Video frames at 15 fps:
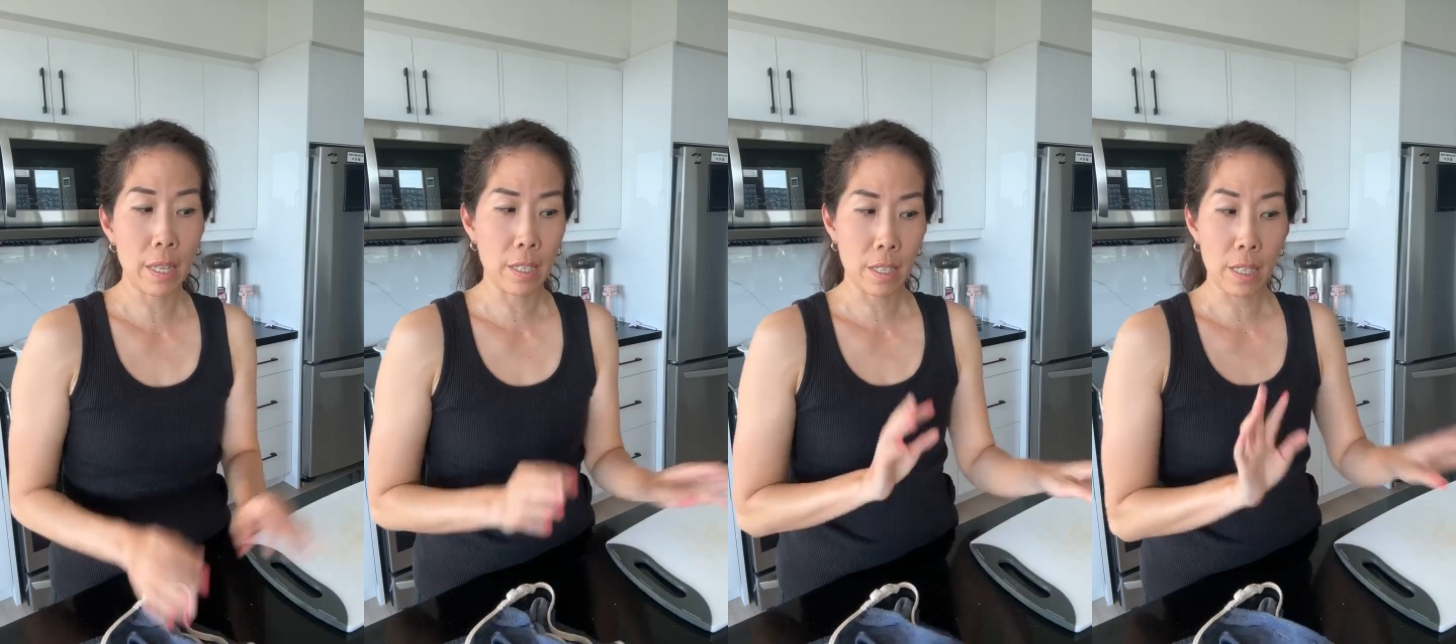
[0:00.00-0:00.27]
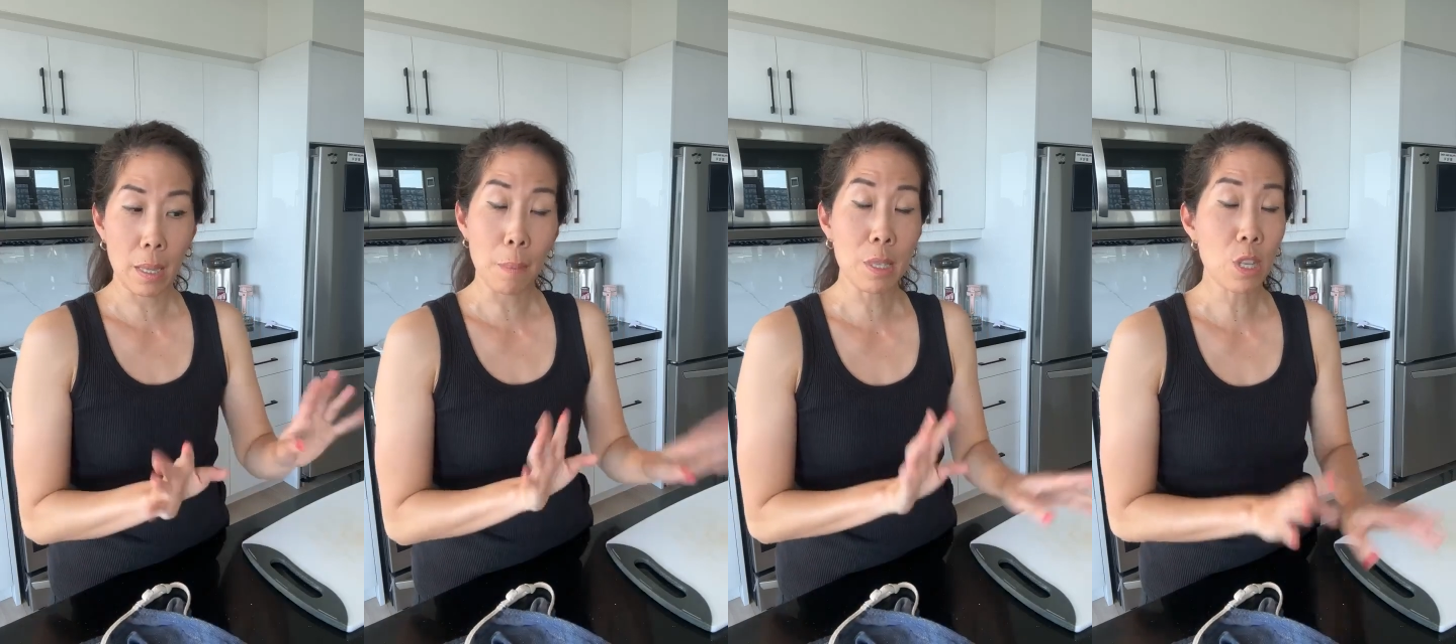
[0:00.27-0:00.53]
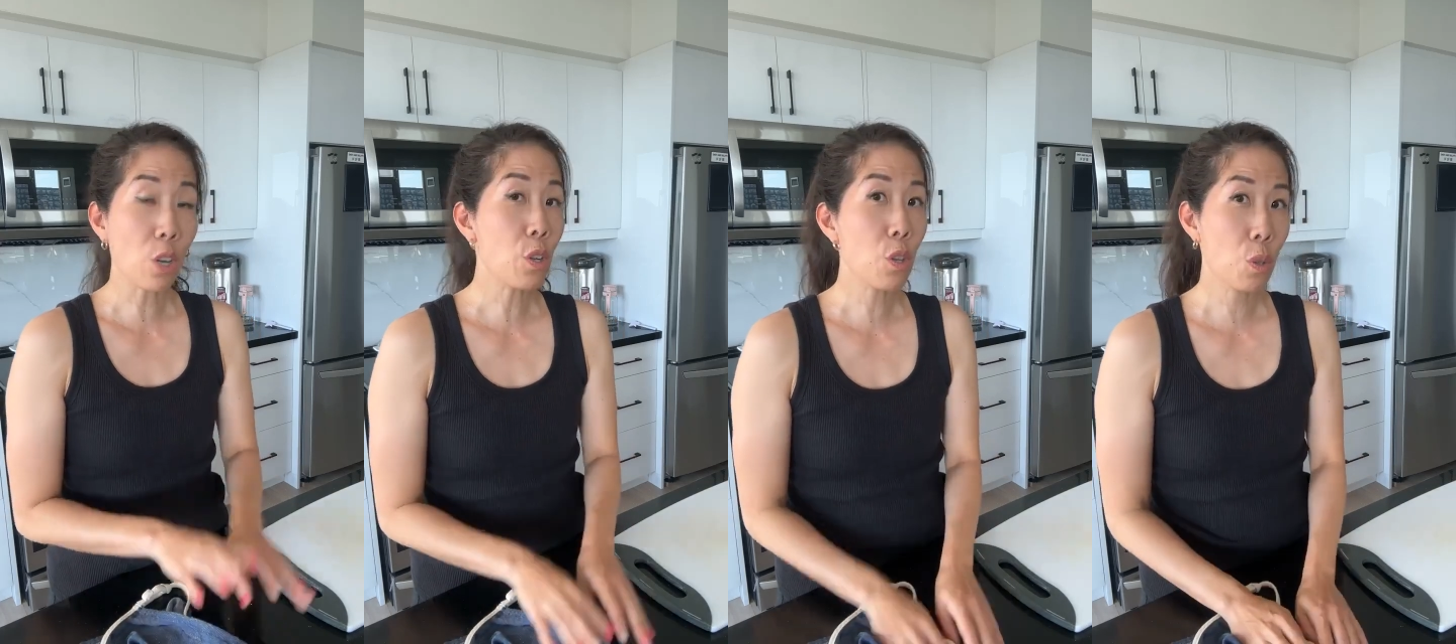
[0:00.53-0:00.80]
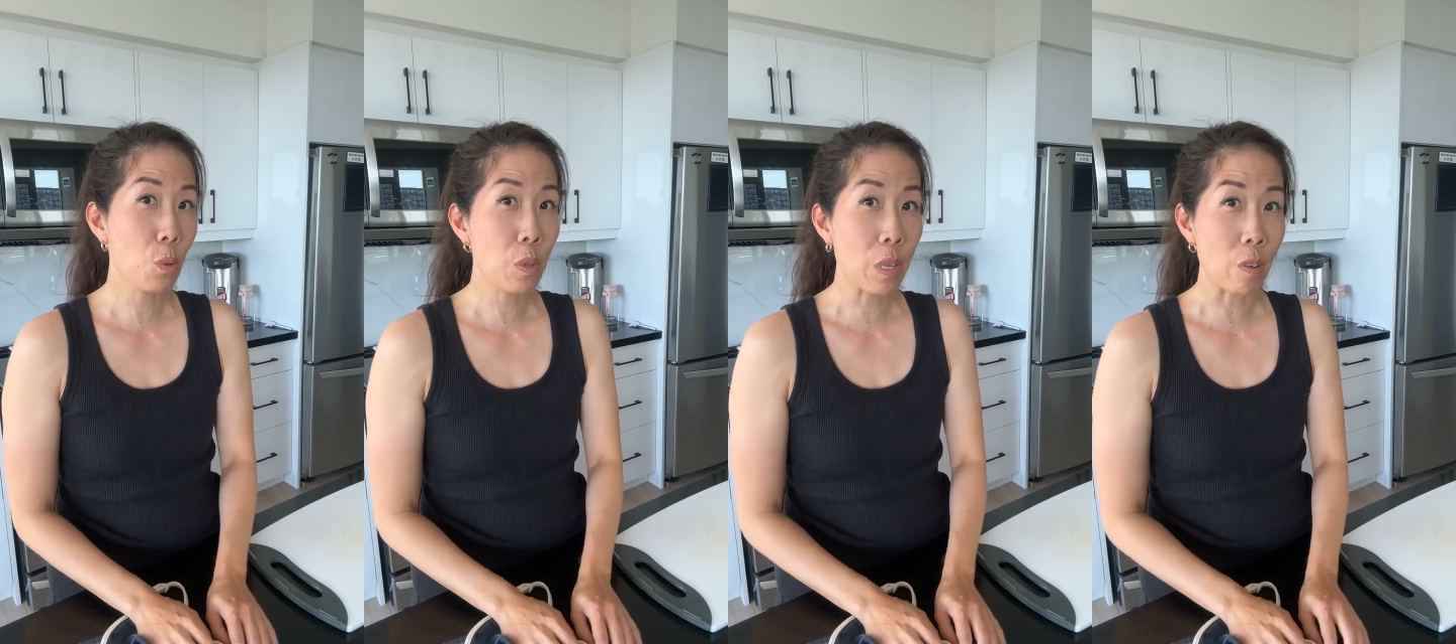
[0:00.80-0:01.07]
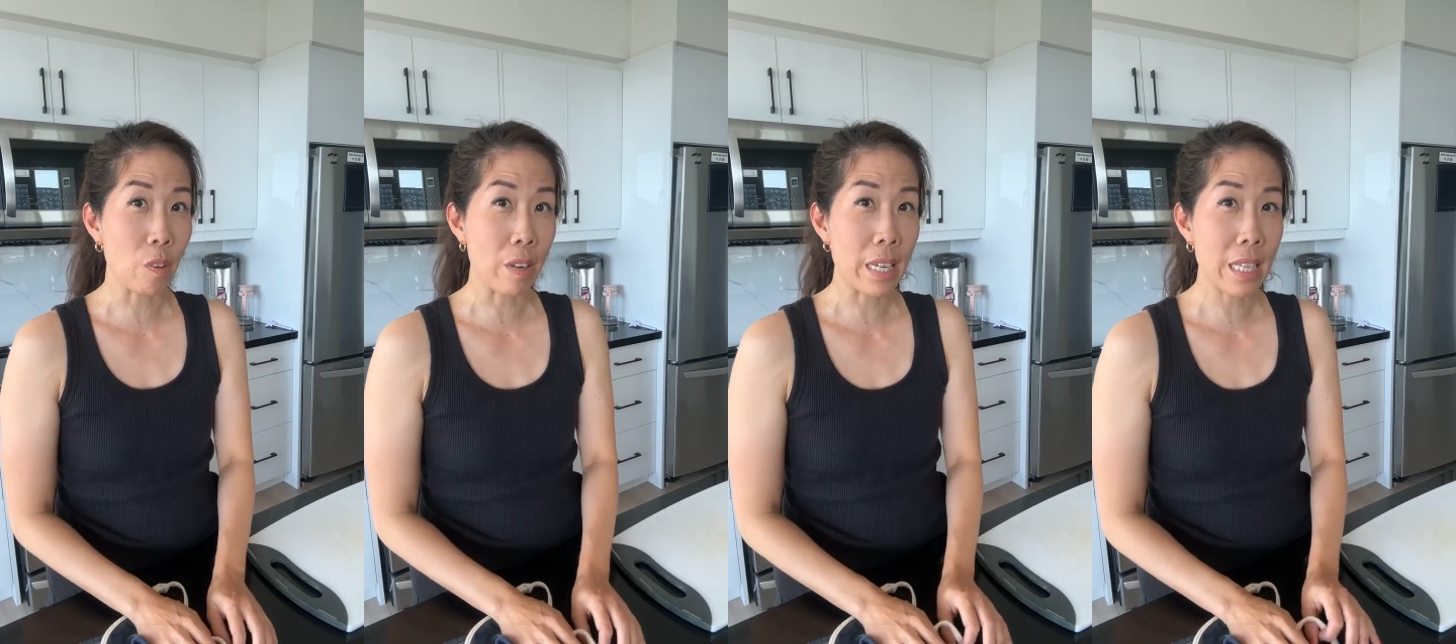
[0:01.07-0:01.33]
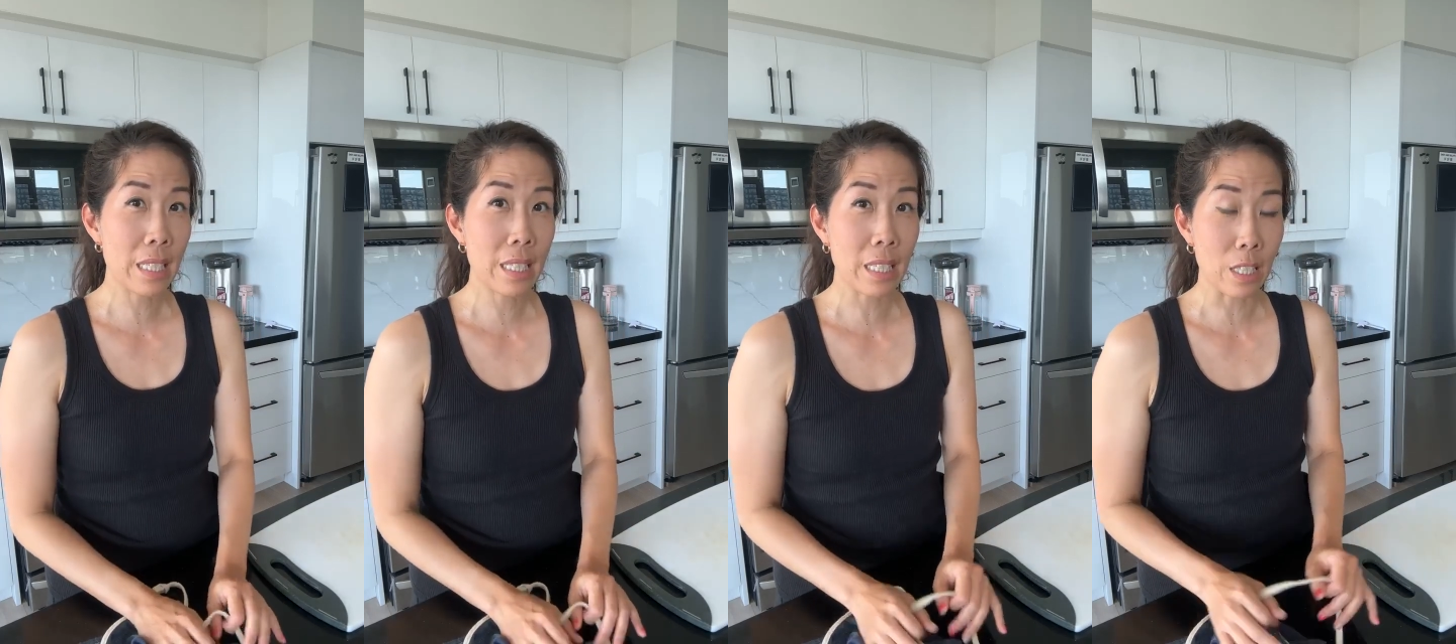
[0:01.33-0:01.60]
And let me talk you through the
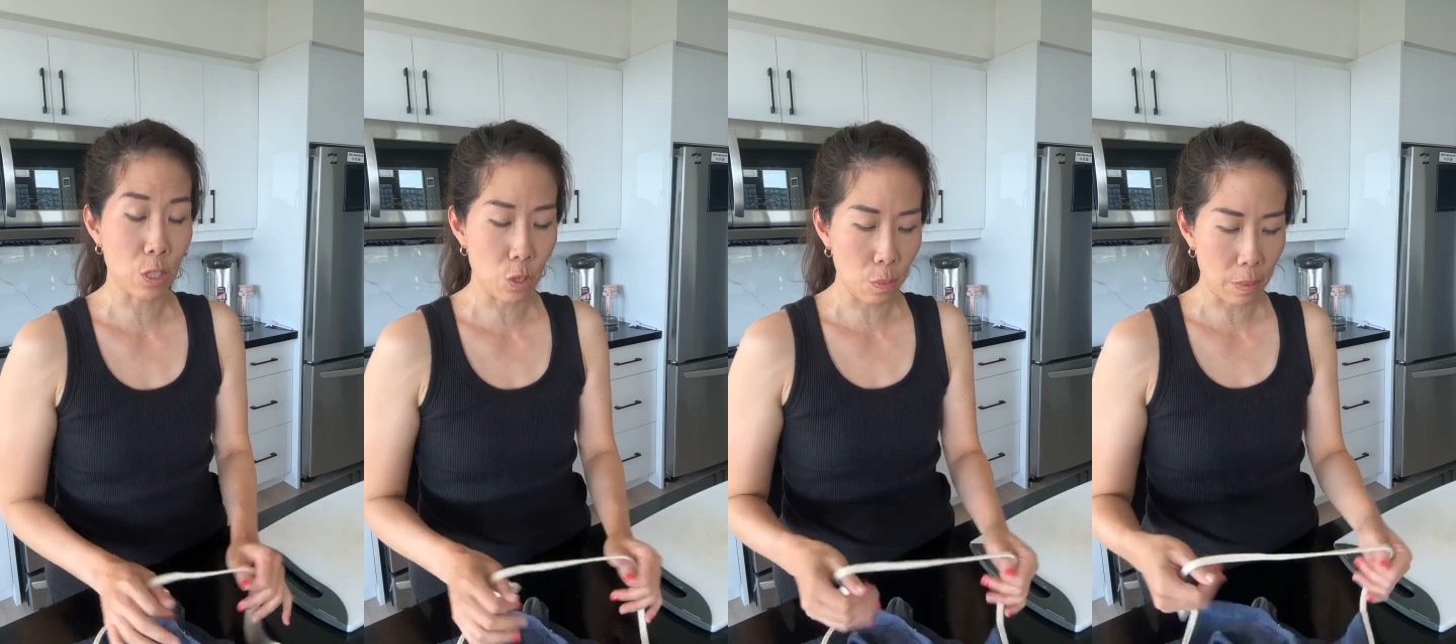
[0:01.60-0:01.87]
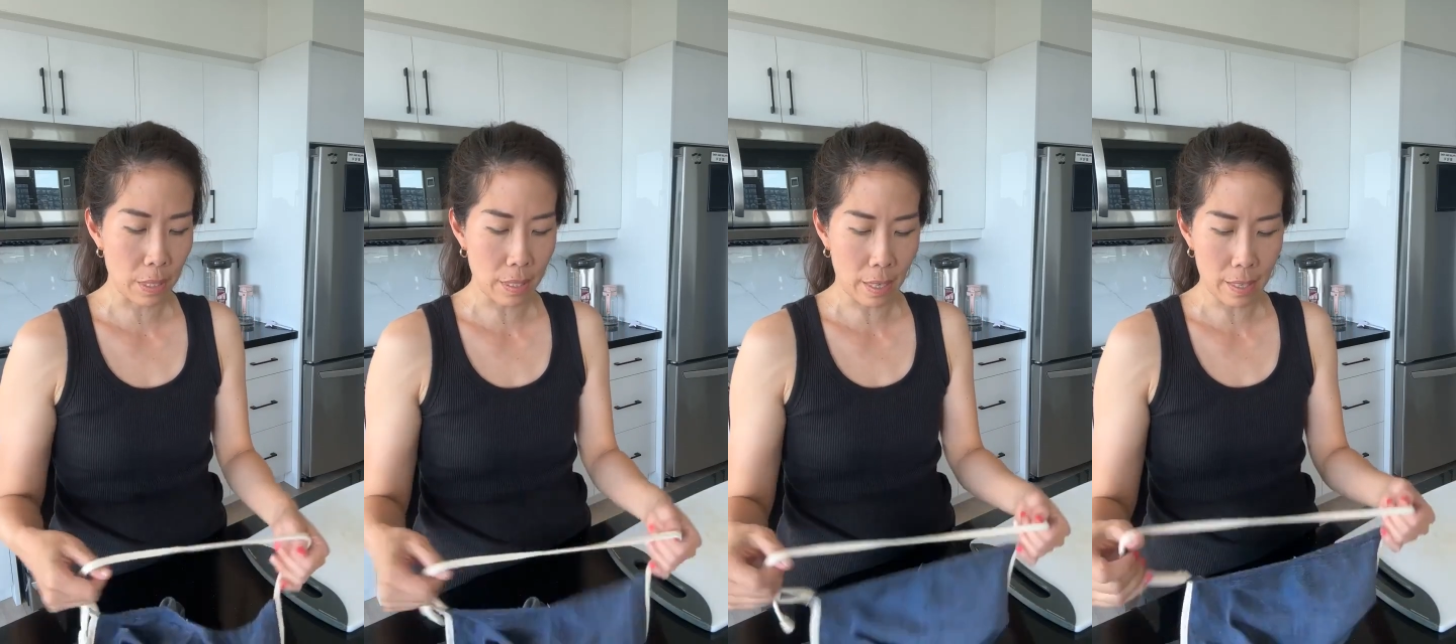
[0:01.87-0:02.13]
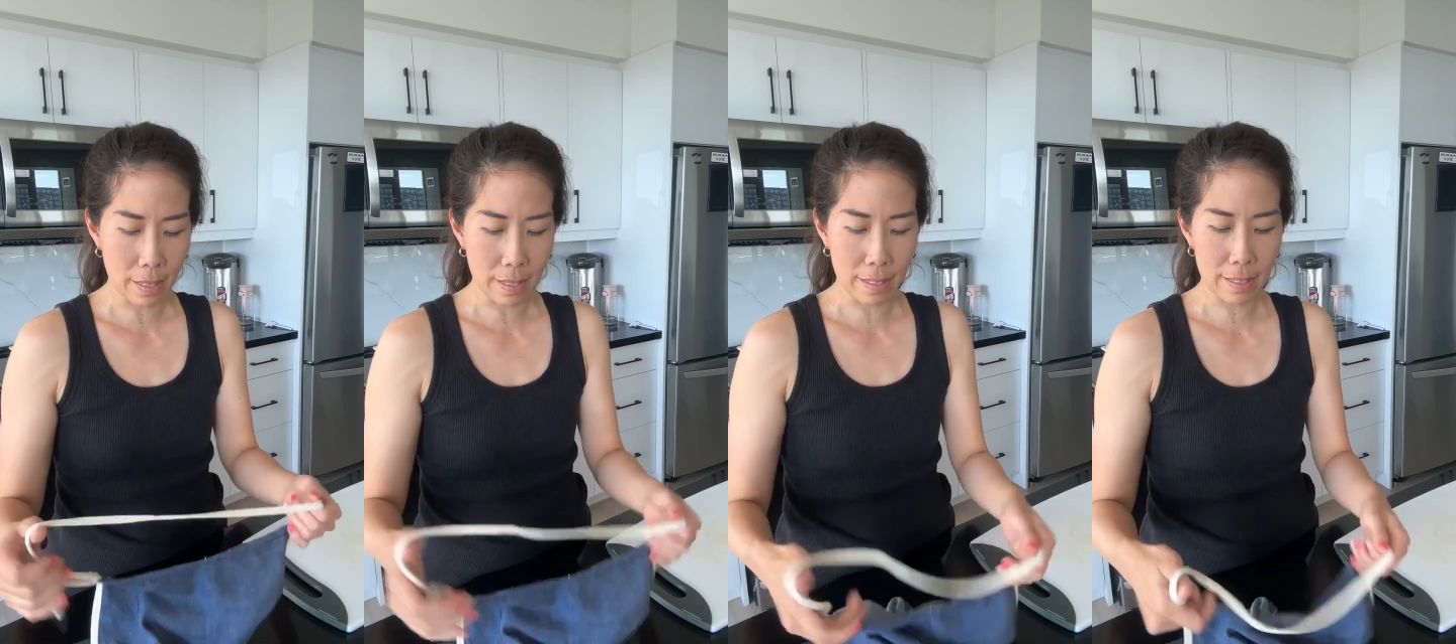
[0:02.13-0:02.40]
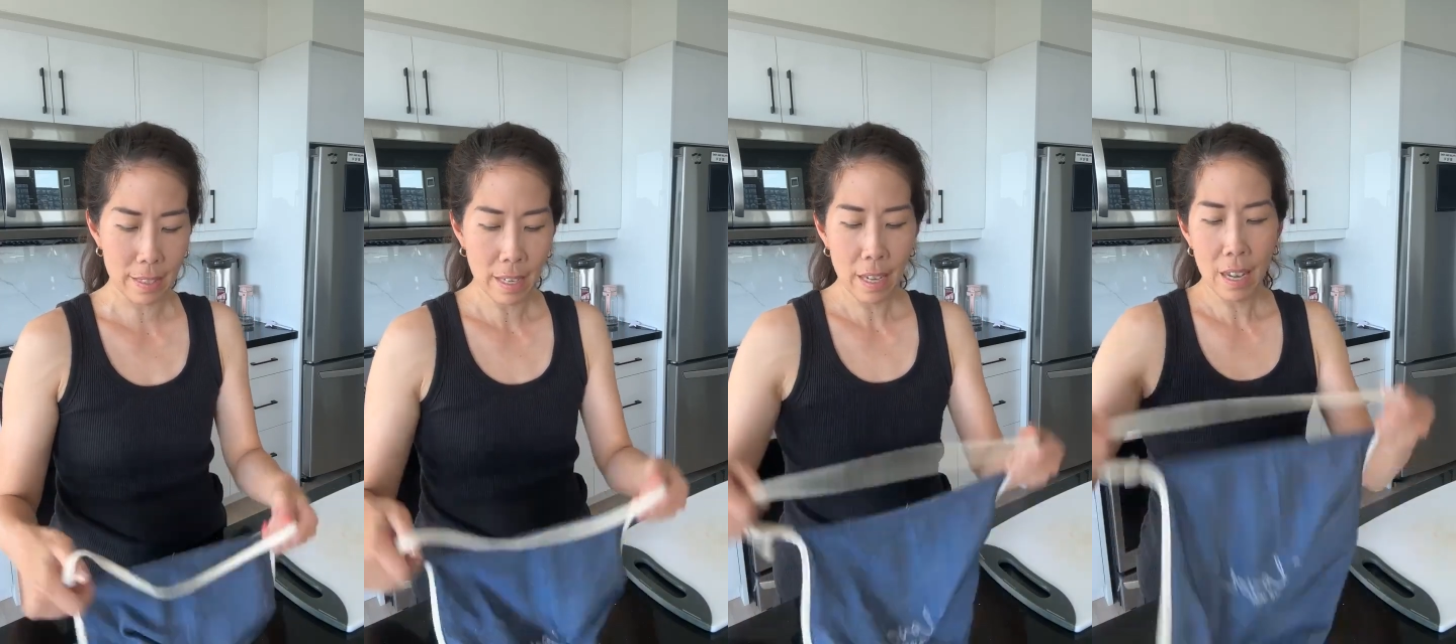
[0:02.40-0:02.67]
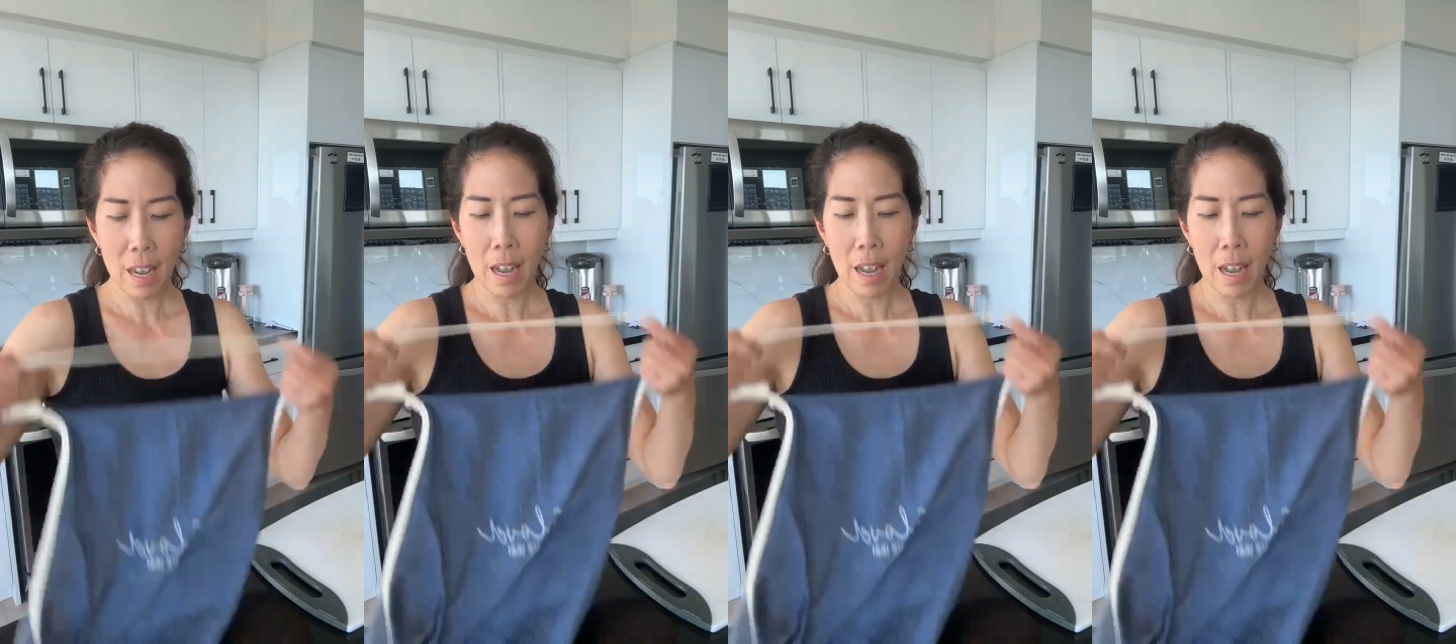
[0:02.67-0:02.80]
ingredients and the soup design in this.